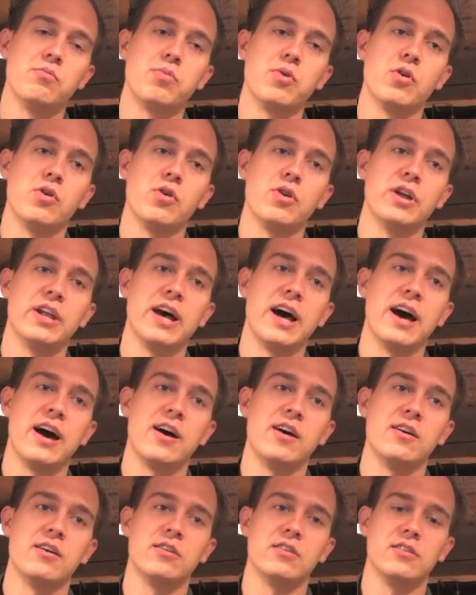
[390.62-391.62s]
pull it
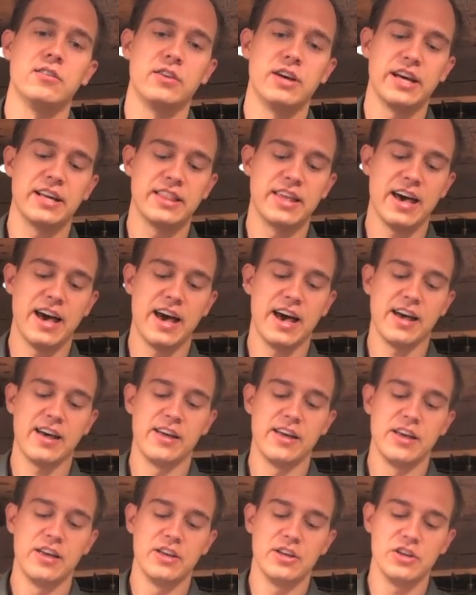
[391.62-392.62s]
out like that.
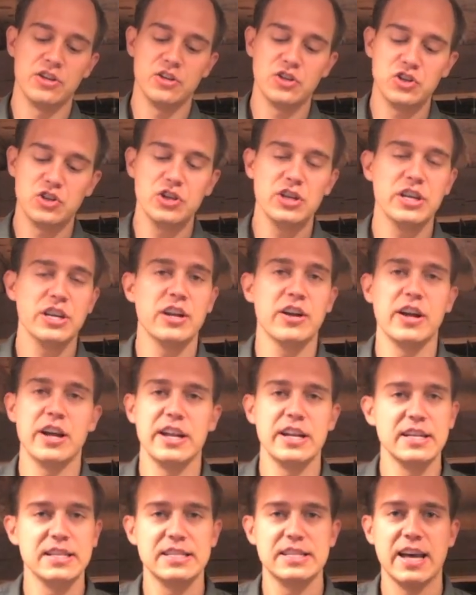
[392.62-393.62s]
You shouldn't hear
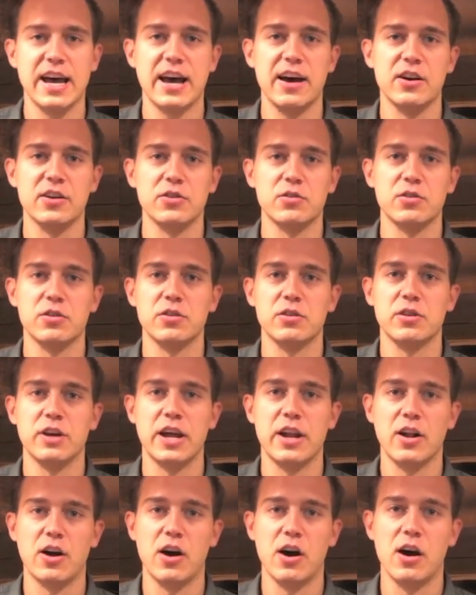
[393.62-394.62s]
any sound
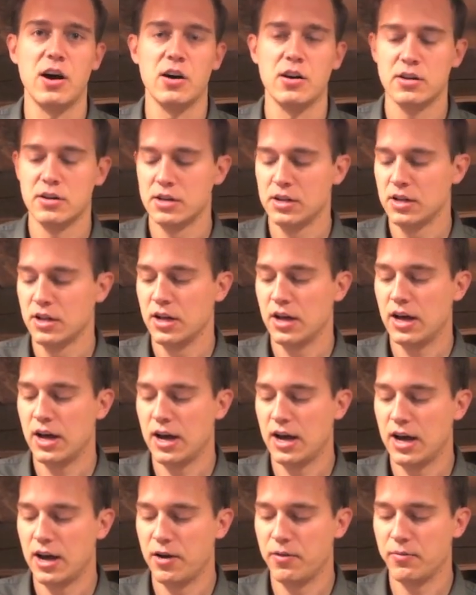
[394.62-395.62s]
at all
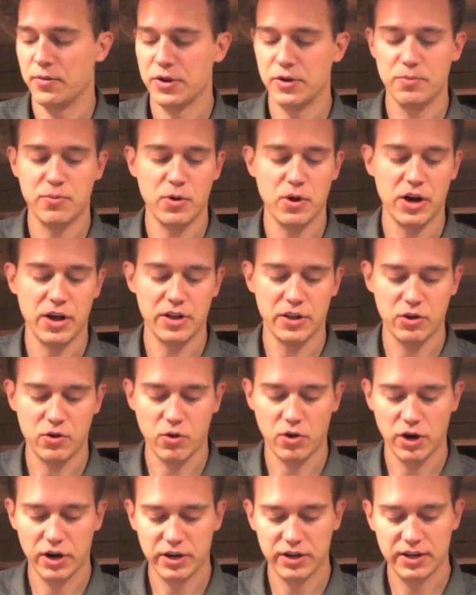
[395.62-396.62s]
when you pull out the
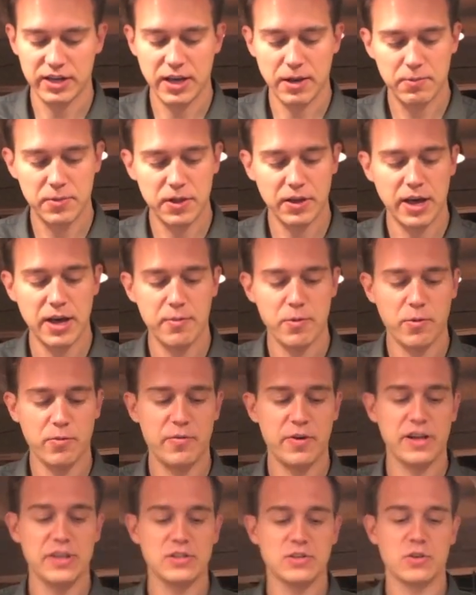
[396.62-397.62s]
cork. Keep the label
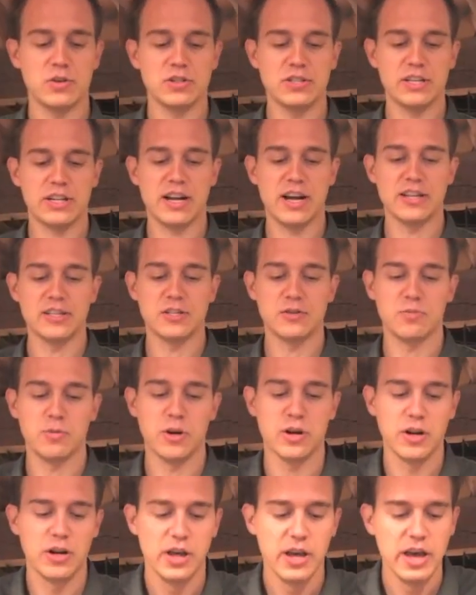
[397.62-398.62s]
faced towards the
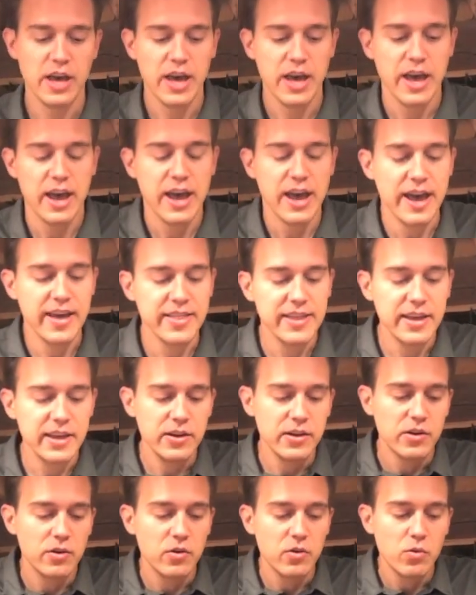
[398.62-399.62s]
customer. And
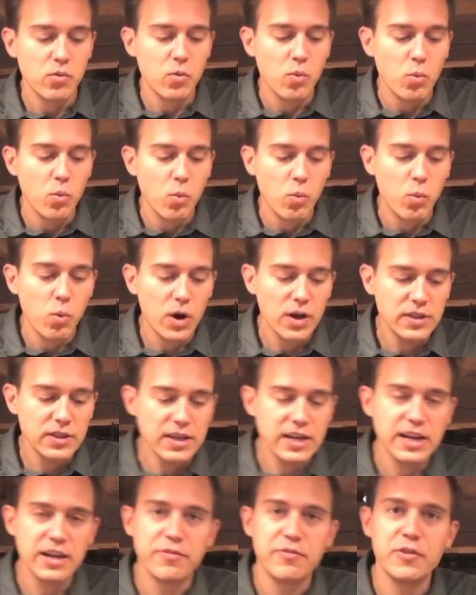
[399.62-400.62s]
then one
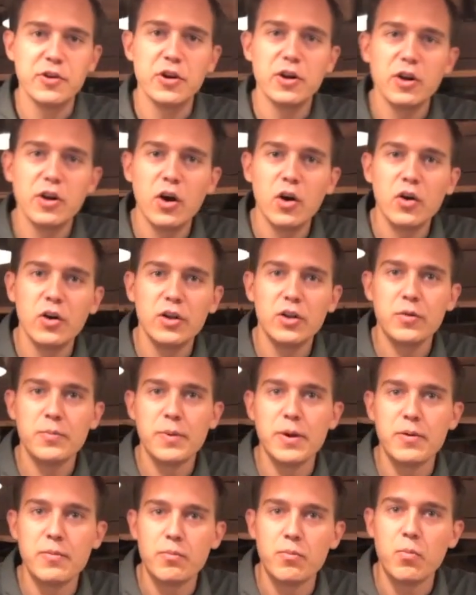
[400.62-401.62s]
thing, if you're a little
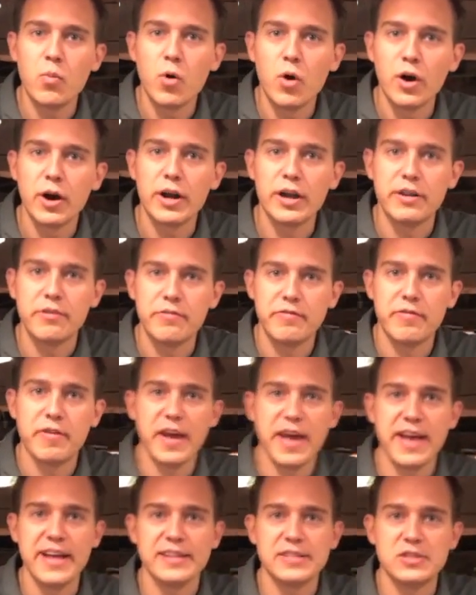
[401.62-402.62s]
bit more
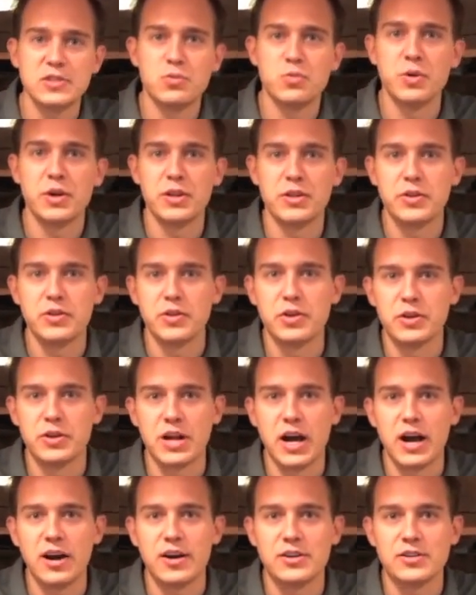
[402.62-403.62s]
advanced with your
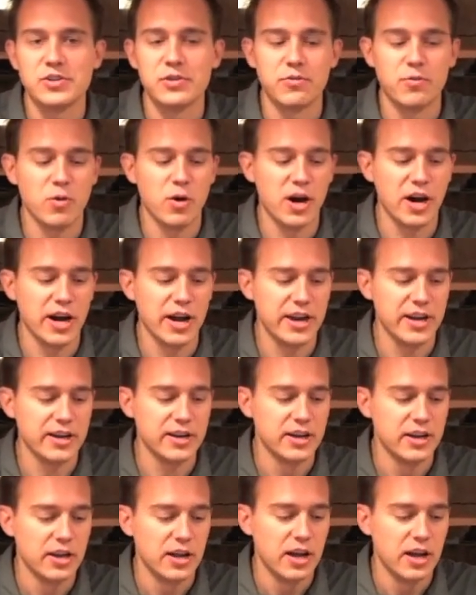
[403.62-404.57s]
knowledge of wine,